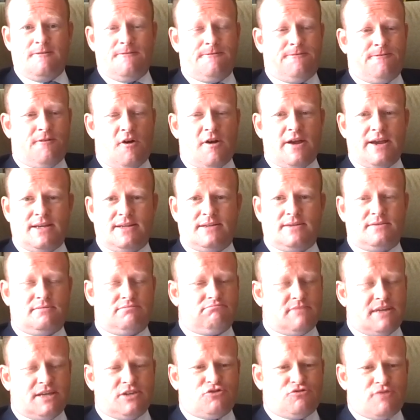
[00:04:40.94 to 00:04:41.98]
find
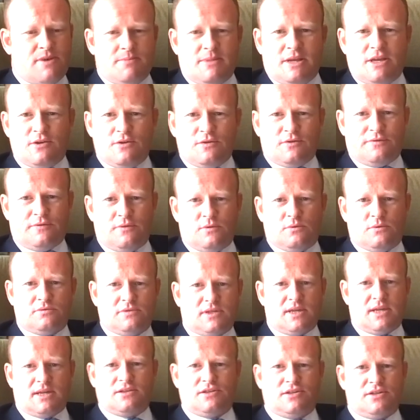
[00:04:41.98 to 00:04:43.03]
extremely useful,
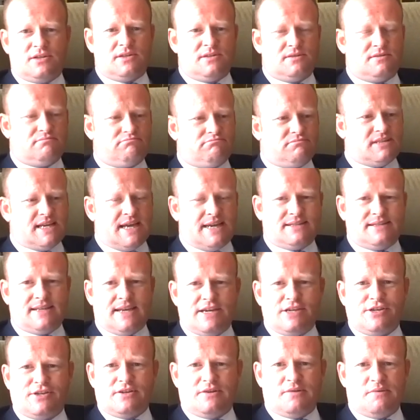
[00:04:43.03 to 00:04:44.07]
such as
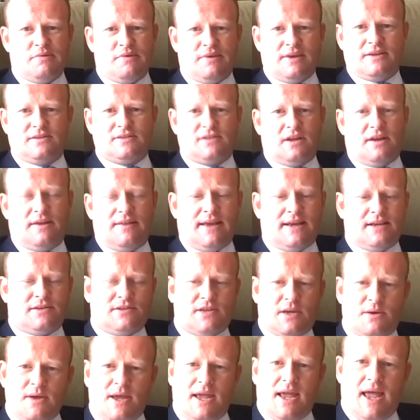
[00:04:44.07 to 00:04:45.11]
taxation and things like that.
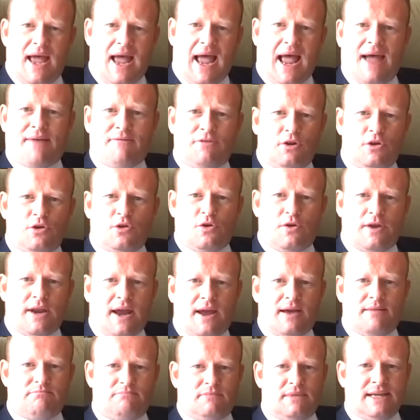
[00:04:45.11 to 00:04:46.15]
So have a look on
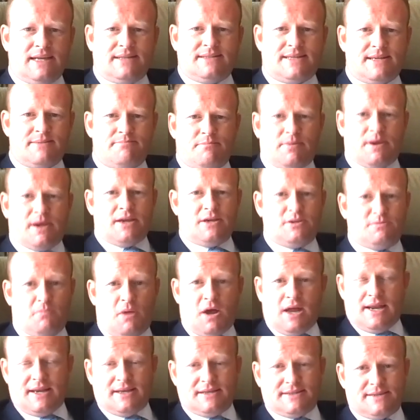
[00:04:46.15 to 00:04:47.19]
our LinkedIn page,
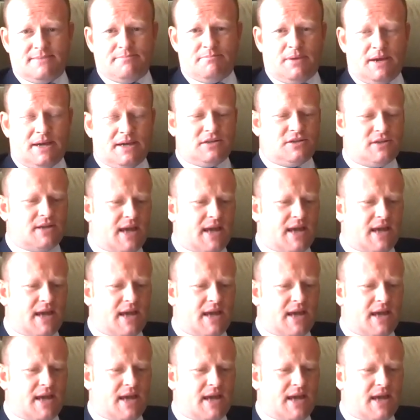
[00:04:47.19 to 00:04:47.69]
my LinkedIn page,